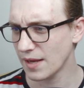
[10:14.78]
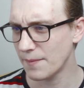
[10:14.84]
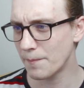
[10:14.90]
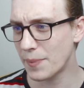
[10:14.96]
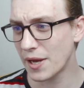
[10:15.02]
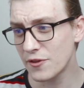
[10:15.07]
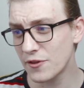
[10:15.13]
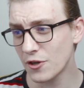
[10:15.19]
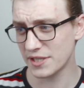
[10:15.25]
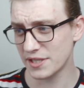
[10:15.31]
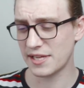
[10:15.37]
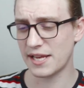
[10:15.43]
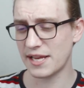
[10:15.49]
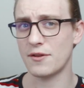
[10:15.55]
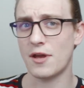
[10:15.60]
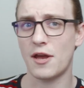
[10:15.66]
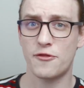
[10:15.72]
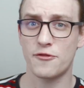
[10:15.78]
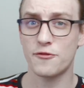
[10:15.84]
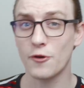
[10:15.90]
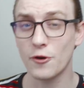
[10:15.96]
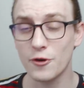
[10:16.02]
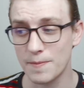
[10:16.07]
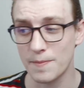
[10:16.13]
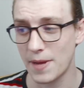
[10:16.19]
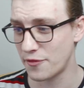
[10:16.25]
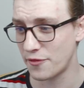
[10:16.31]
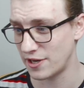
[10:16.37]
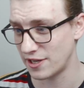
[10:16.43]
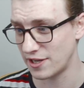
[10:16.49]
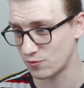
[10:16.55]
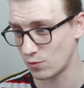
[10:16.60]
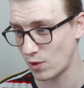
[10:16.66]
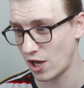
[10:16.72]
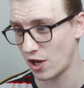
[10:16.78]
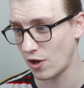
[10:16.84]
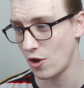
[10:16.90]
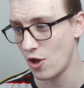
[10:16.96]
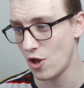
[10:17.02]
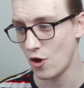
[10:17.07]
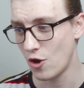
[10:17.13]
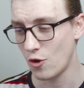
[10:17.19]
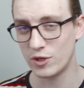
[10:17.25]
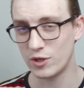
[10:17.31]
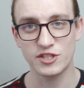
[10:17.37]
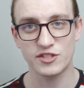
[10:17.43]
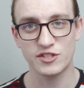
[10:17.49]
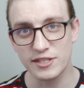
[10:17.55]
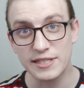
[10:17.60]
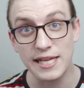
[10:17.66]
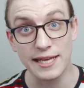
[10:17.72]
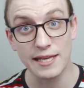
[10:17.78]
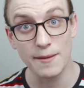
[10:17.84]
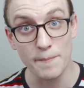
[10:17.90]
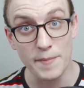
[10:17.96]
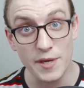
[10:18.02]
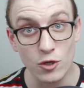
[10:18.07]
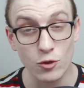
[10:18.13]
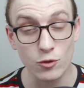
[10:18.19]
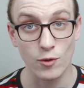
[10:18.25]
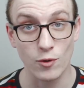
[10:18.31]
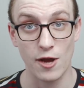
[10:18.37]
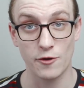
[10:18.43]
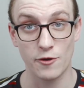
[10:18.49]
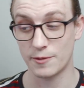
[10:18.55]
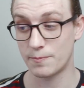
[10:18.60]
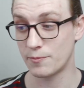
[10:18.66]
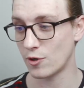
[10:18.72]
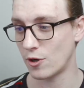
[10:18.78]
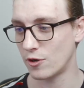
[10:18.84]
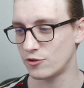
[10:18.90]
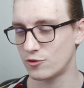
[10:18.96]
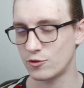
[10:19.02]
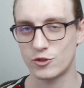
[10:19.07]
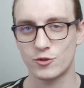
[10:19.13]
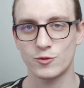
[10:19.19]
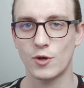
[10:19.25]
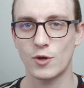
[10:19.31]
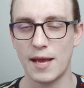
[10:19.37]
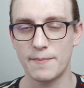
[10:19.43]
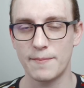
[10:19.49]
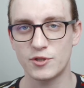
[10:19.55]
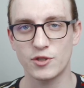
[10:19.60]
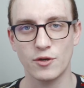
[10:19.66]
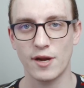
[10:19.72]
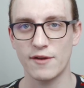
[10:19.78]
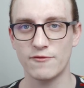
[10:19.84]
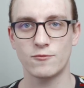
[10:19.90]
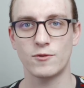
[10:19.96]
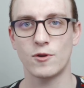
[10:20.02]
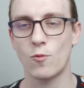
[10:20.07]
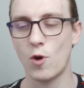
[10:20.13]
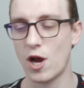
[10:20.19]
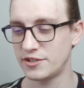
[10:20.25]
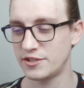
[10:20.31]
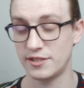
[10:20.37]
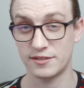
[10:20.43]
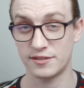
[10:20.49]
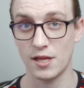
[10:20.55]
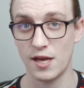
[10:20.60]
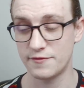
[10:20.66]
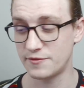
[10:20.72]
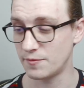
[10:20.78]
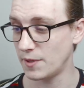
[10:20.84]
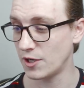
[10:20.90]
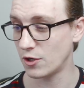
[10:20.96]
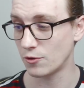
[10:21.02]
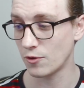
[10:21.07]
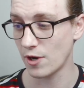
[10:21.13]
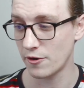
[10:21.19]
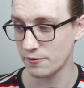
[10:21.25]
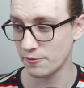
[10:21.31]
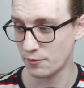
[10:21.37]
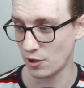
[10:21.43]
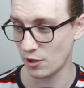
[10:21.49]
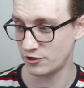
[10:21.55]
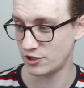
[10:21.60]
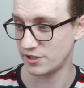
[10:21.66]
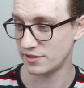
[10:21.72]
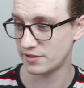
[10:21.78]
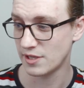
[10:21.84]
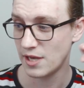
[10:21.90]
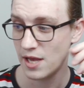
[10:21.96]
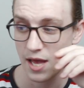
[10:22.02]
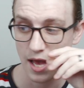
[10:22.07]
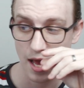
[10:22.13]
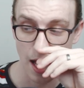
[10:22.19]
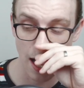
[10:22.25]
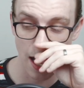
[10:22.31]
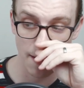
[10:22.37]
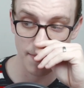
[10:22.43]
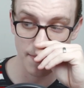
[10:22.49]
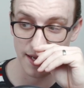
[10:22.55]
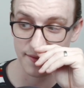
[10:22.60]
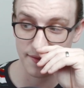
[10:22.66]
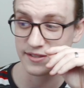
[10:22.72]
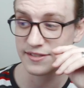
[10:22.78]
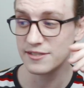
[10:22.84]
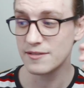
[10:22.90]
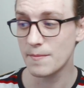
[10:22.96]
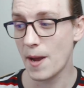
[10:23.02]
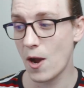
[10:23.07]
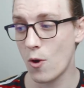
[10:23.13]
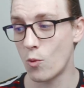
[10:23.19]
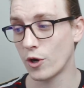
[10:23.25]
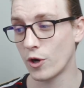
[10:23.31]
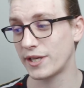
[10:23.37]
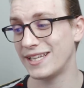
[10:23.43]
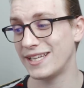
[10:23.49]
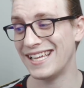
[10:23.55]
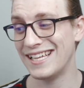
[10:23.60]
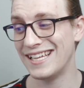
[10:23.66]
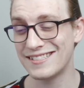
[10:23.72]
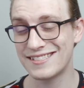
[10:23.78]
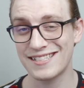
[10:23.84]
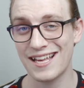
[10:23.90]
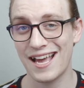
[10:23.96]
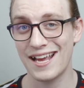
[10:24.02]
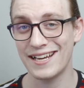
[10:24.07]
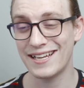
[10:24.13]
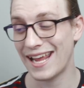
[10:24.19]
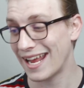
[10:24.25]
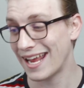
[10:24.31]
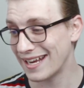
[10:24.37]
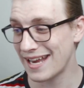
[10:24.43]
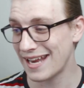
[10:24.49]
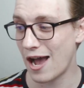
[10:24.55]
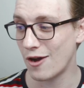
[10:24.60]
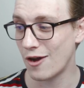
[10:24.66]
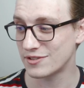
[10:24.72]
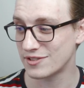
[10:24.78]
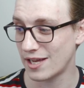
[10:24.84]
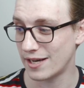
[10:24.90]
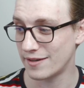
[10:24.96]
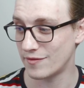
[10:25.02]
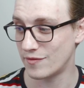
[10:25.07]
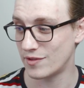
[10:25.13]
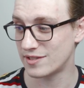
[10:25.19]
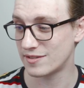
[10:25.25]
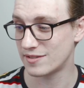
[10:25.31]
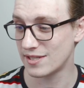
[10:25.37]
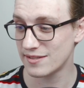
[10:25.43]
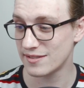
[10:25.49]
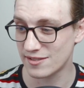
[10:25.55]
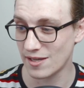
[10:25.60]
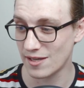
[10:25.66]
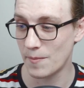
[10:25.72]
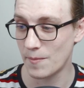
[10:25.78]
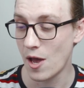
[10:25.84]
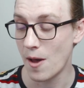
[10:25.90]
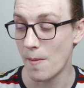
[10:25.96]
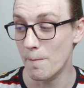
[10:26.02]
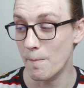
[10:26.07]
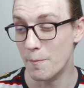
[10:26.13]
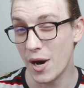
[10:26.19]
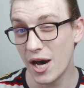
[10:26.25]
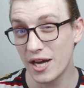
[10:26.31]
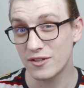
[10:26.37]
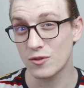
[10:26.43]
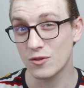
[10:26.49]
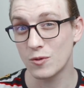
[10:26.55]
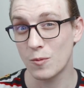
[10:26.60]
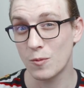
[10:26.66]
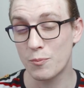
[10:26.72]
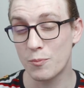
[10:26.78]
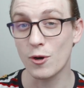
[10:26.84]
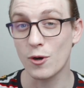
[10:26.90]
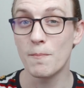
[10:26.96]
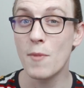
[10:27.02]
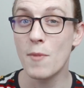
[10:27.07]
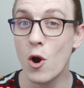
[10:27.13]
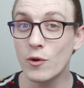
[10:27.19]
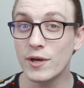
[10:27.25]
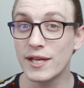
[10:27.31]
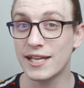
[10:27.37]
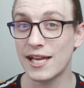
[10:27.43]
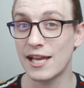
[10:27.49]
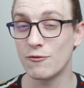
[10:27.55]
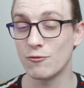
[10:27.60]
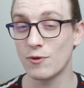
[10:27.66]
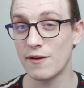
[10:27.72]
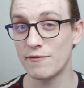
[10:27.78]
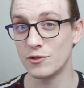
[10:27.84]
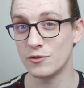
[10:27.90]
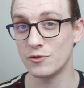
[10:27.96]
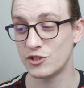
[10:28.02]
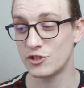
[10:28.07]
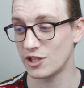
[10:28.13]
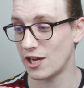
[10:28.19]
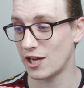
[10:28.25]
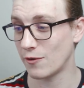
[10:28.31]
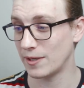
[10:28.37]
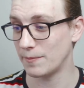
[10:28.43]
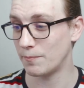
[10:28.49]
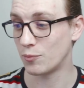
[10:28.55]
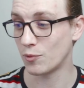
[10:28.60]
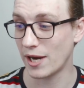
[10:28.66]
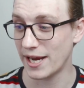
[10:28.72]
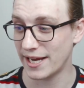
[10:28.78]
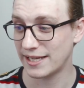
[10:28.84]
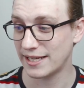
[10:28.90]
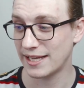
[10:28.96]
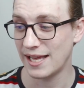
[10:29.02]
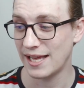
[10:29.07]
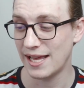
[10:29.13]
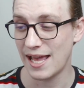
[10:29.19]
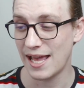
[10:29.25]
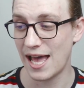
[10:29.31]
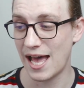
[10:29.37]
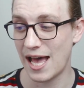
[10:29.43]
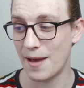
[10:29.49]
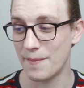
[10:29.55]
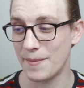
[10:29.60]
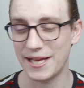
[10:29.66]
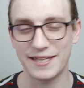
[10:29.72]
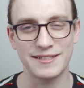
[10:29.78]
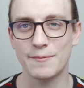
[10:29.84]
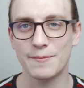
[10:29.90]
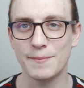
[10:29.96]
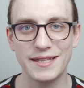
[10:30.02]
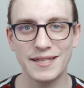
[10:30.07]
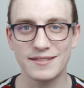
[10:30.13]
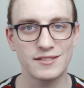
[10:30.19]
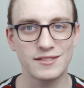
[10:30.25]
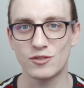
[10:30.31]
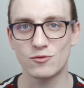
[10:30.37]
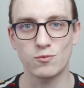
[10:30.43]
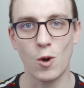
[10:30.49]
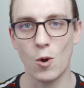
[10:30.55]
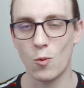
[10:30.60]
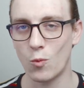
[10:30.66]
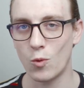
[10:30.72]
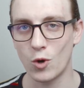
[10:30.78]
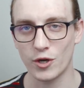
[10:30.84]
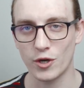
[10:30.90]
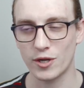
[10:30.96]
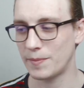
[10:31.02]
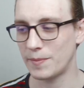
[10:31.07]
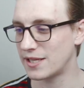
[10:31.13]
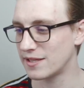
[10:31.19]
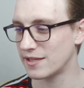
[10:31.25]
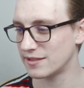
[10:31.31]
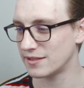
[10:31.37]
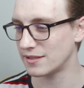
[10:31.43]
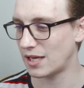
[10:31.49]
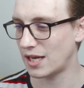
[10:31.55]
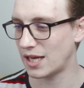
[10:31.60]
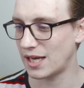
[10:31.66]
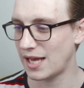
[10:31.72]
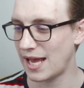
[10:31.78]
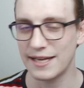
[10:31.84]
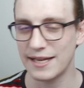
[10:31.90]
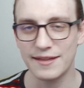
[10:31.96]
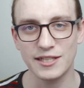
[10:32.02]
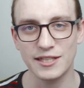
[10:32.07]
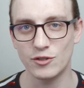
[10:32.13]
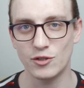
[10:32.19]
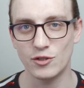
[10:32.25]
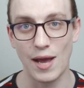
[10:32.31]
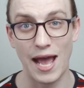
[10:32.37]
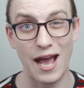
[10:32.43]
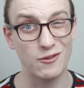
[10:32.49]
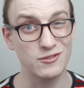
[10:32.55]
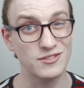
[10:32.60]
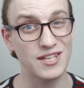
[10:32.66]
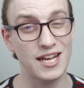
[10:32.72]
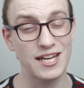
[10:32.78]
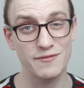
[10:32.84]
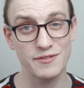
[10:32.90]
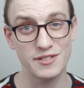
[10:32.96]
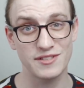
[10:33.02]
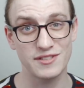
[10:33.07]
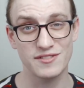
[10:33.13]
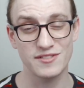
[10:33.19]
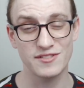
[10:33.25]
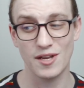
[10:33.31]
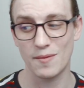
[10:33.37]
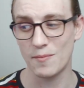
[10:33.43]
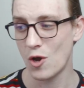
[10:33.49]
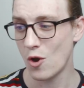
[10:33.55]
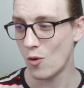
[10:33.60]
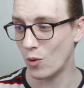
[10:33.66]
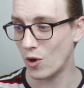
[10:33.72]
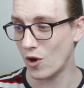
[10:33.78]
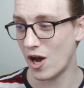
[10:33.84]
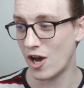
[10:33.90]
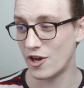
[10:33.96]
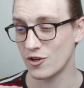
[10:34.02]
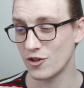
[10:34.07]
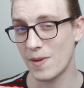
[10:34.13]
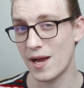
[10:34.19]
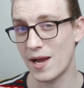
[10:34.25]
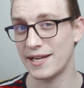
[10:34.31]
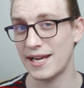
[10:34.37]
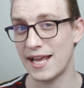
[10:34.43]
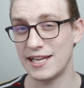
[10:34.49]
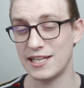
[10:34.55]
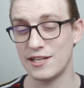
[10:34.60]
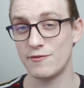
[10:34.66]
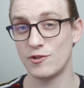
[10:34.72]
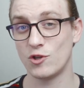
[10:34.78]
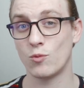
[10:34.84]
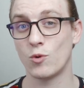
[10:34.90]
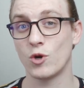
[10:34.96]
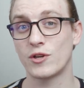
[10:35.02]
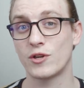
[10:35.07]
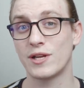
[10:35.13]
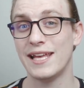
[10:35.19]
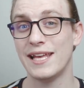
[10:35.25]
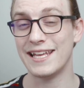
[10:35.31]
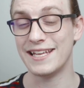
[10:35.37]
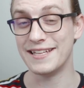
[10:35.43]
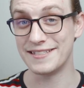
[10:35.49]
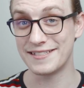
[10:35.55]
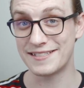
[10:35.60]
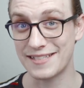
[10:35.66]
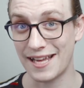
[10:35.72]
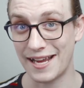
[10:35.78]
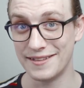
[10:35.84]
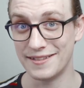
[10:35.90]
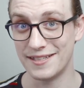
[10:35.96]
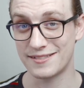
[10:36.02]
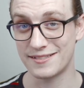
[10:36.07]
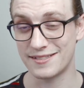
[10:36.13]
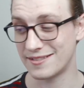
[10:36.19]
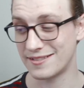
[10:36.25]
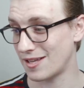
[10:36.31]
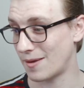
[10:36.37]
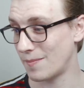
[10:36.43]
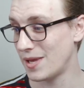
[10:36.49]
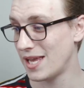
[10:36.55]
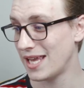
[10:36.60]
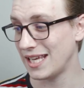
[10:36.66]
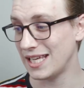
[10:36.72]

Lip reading: But there is a third method as well, which is to take a middle ground approach, which I'm sure everyone watching this loves middle ground approaches. And this is about working inside and outside of the system, but promoting a revolutionary break. And to me, this just won't work, because anything you do outside of a system will undermine any of your work inside the system.